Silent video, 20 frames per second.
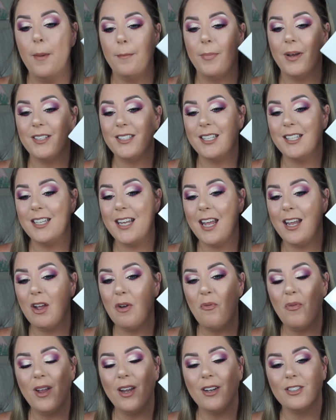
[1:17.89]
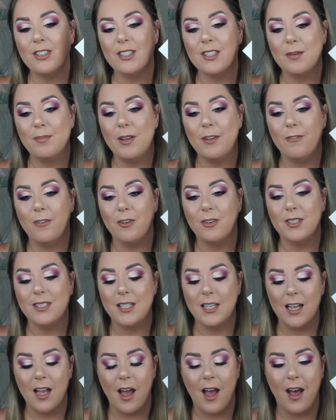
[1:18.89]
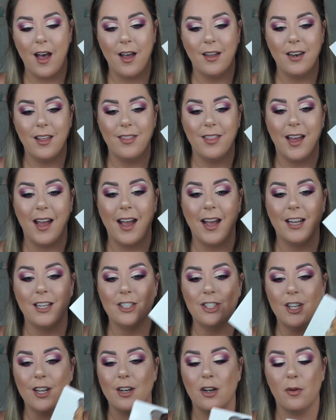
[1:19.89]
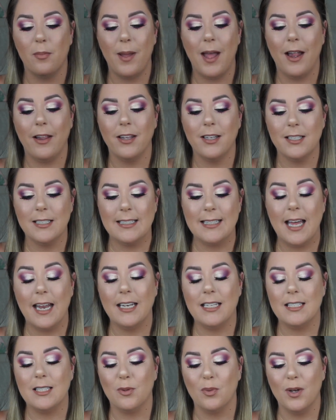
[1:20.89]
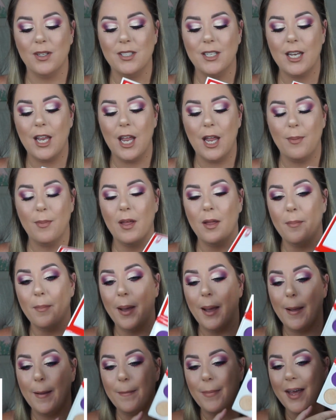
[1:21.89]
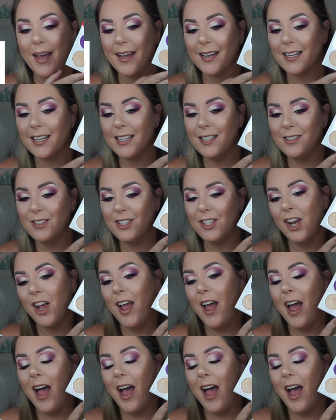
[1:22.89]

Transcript: But today we are just gonna be focusing on the eyeshadow palette because that is what came in my package.